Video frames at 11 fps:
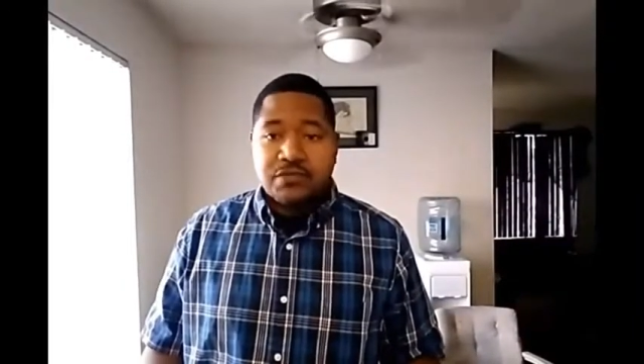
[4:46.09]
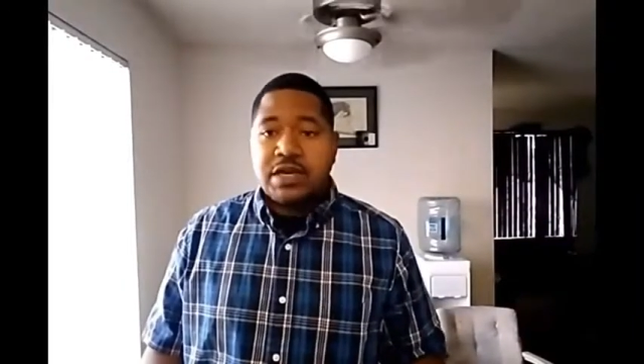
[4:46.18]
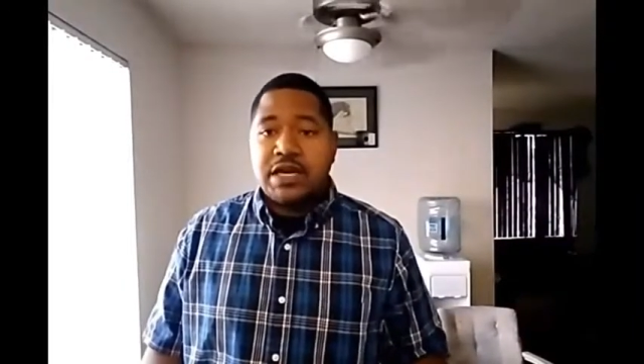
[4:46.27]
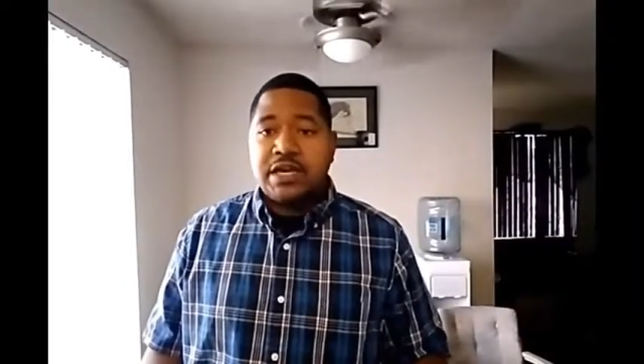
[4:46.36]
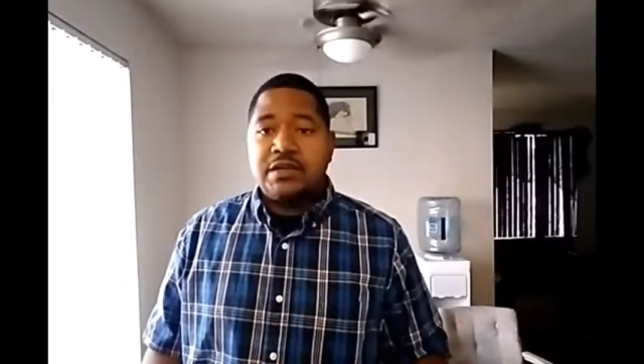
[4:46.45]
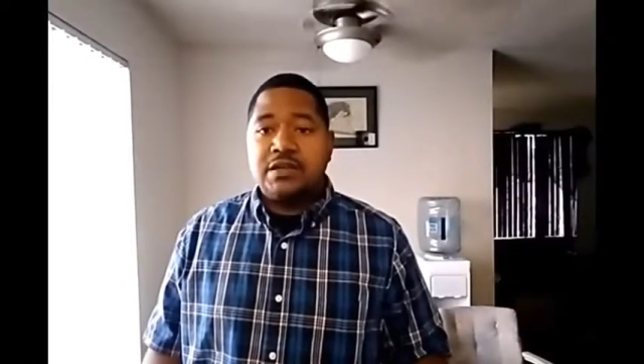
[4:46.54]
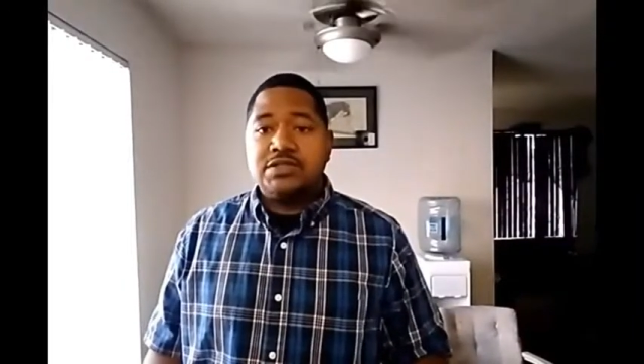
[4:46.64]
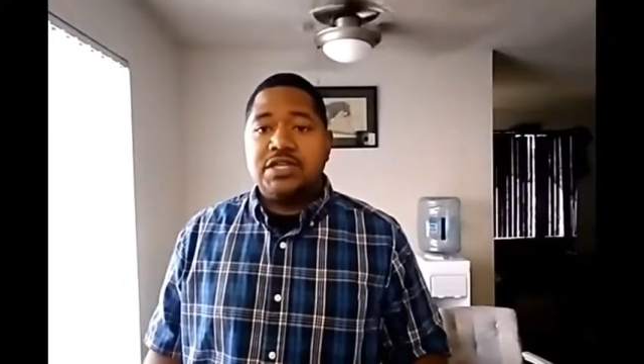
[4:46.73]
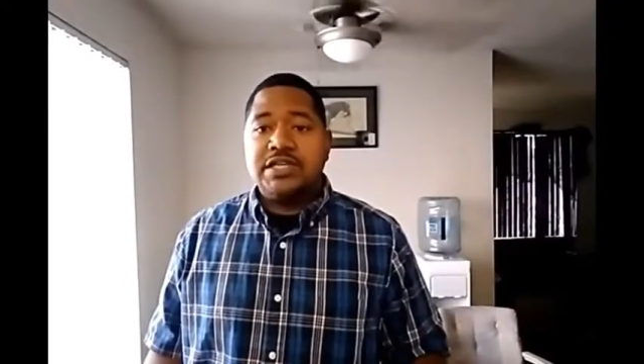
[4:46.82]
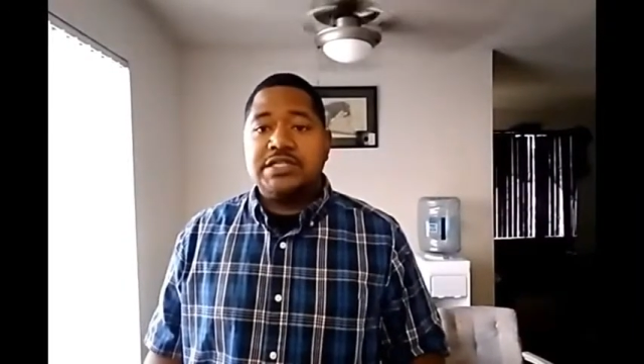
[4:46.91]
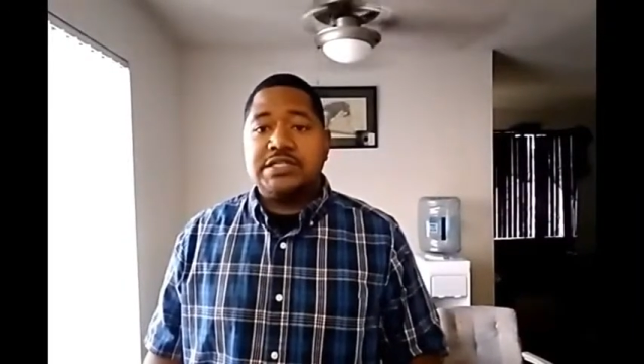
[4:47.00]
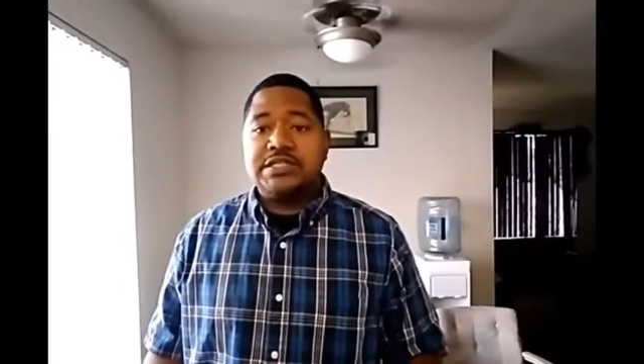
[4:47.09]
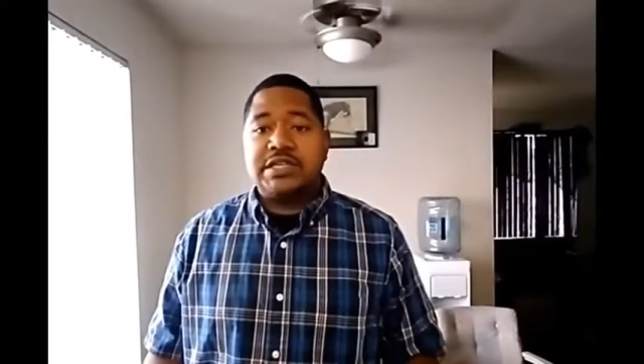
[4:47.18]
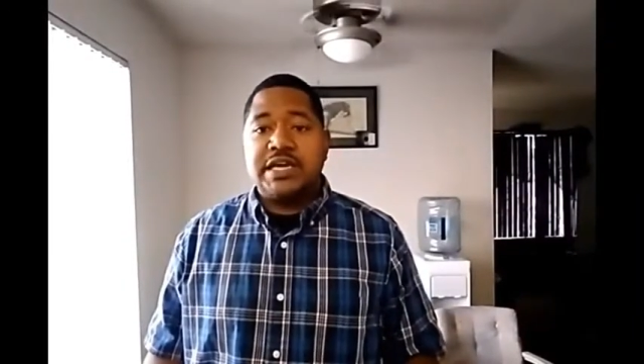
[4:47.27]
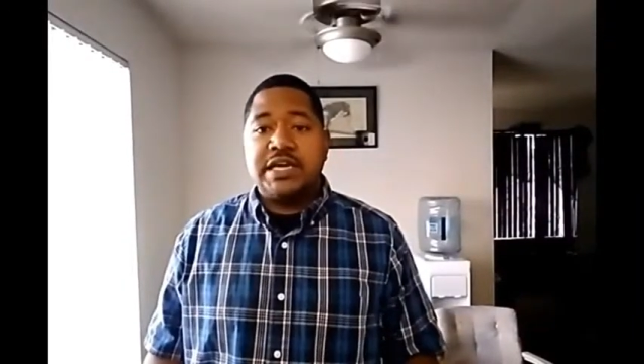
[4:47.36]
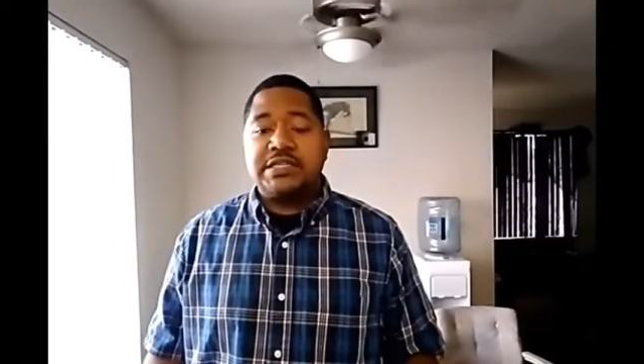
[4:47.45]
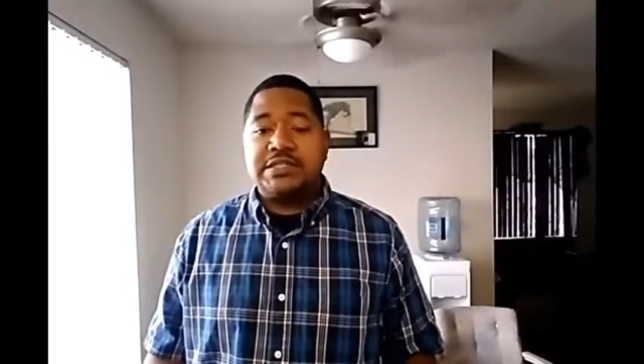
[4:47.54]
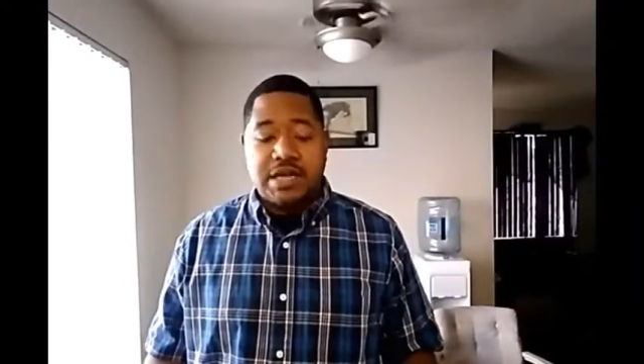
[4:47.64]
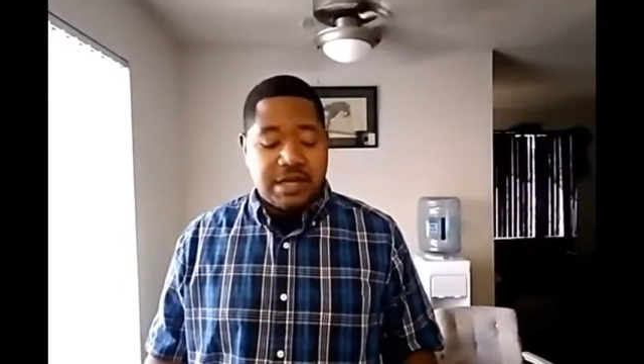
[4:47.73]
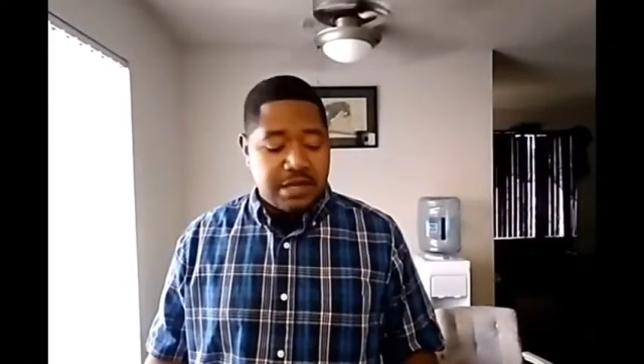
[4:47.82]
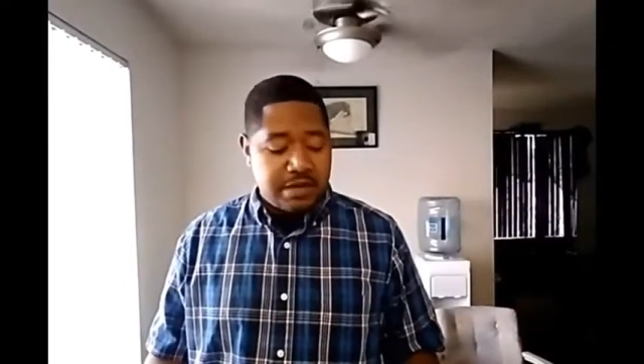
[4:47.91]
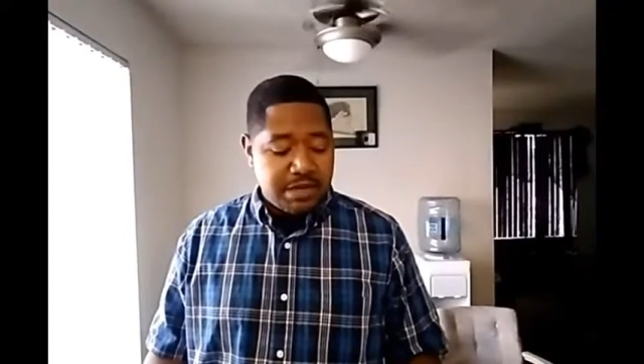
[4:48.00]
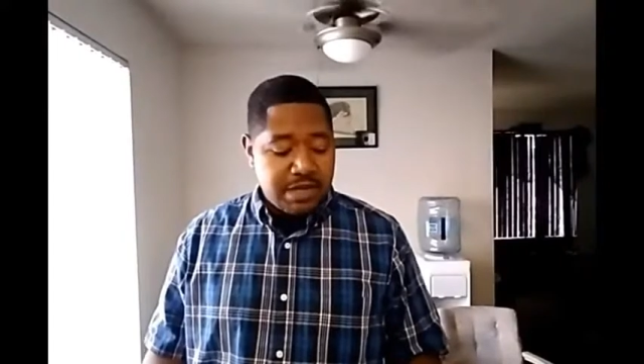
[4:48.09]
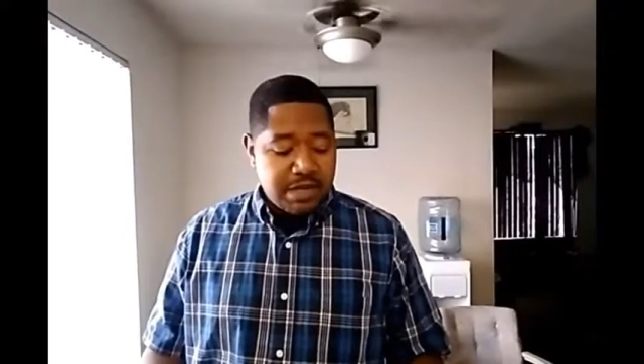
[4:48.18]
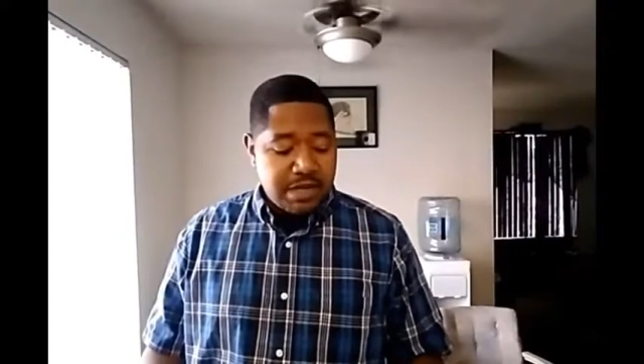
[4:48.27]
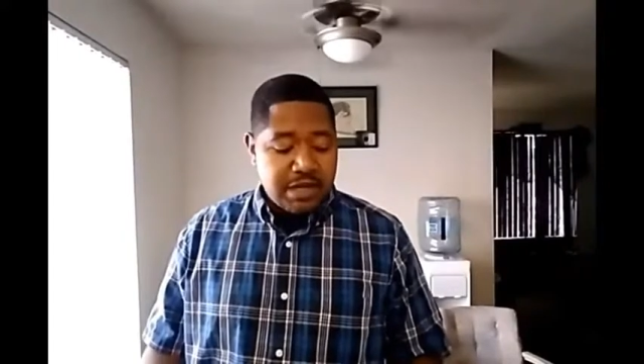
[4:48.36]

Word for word: Okay, Jesus says, um,